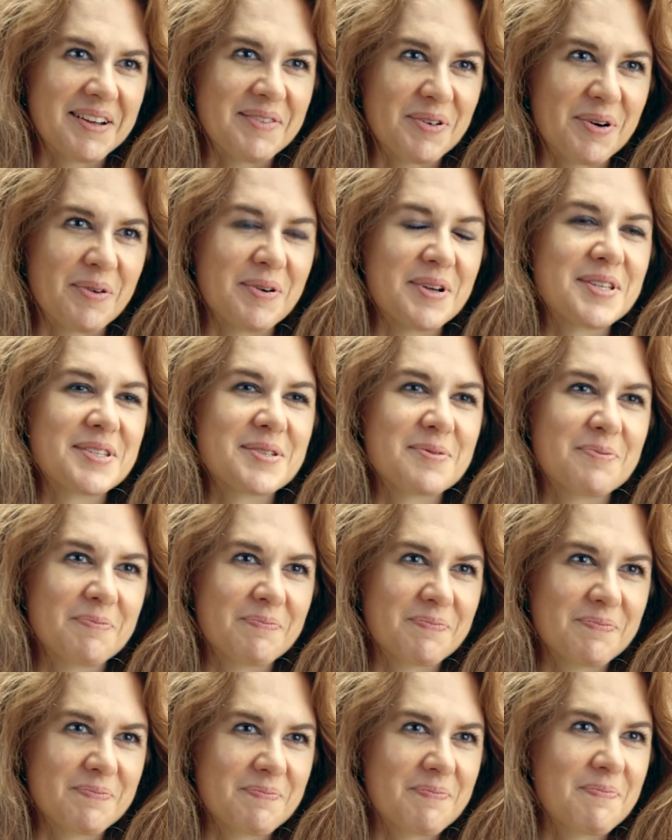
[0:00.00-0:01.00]
I've always
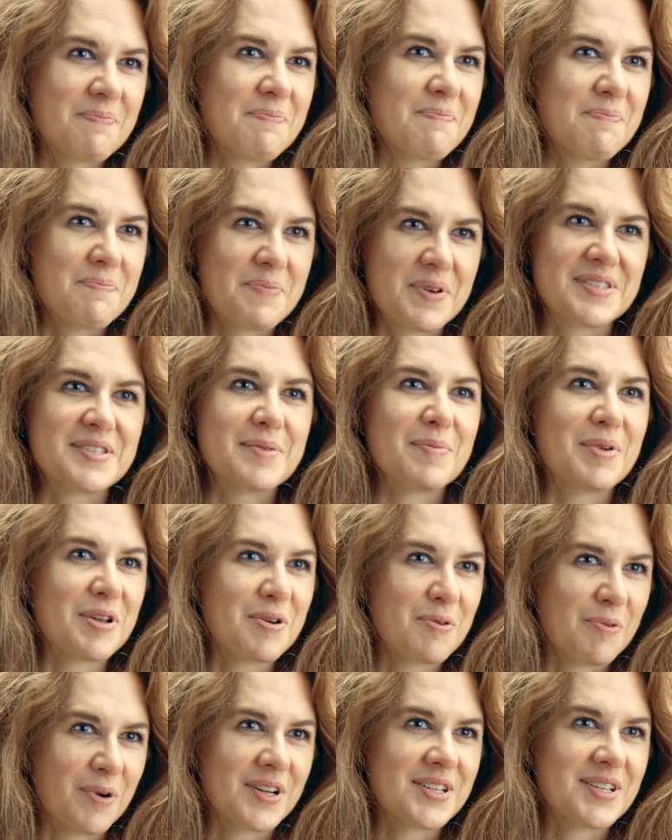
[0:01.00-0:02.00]
been
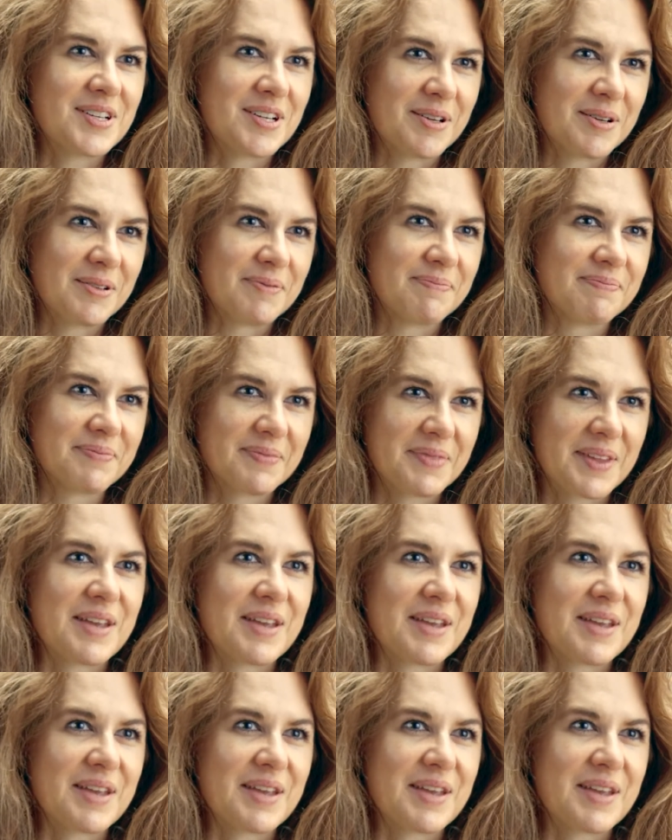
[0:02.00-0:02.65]
somebody who wanted to